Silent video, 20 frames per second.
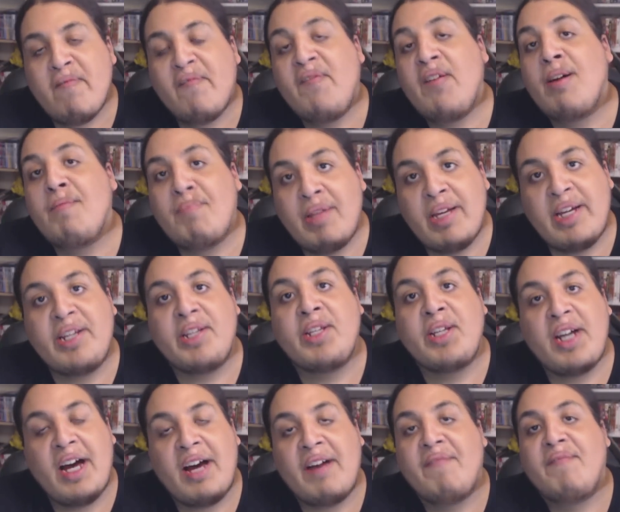Fair play to the
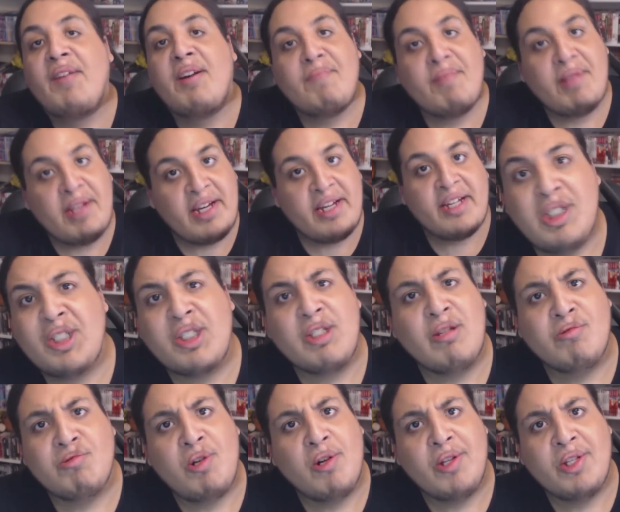guy, fair play. Just
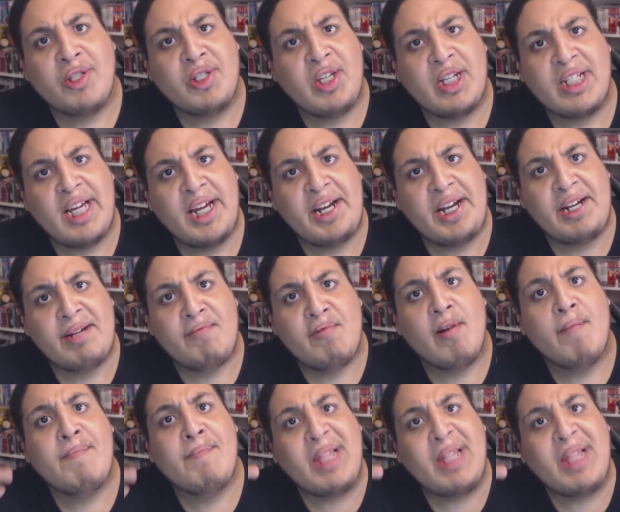don't troll us like that anymore,